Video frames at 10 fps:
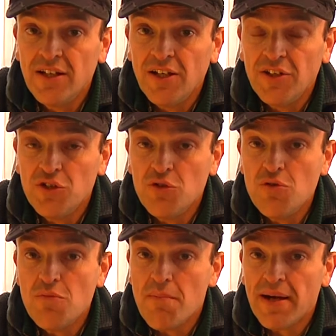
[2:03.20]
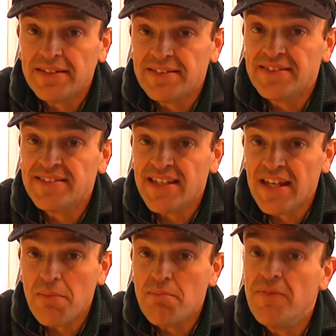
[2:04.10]
you must
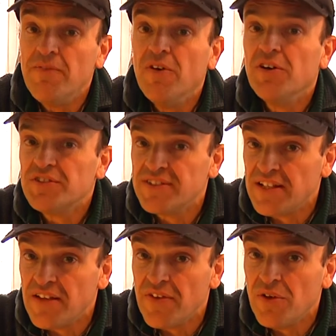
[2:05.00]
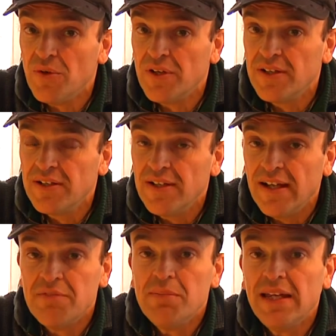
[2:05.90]
say before setting the hook.
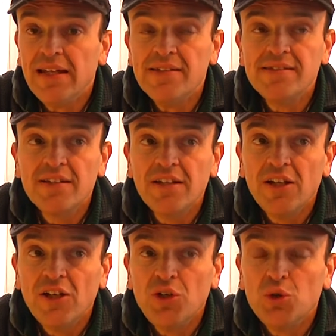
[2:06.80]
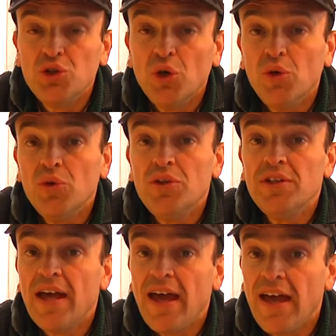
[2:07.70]
It means you don't
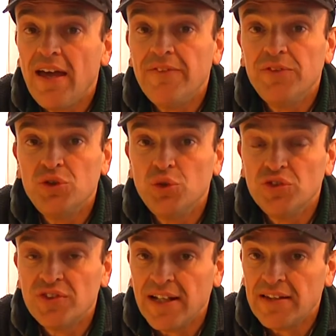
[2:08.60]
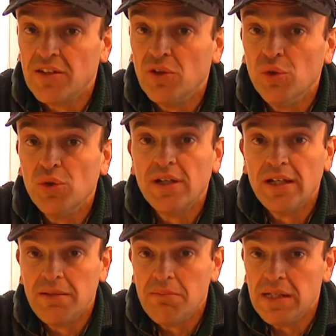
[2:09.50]
have to set the hook
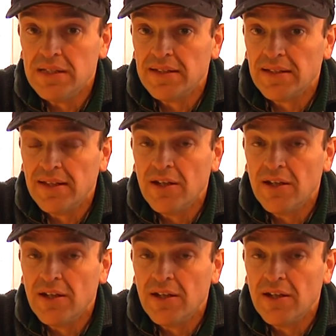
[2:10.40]
immediately.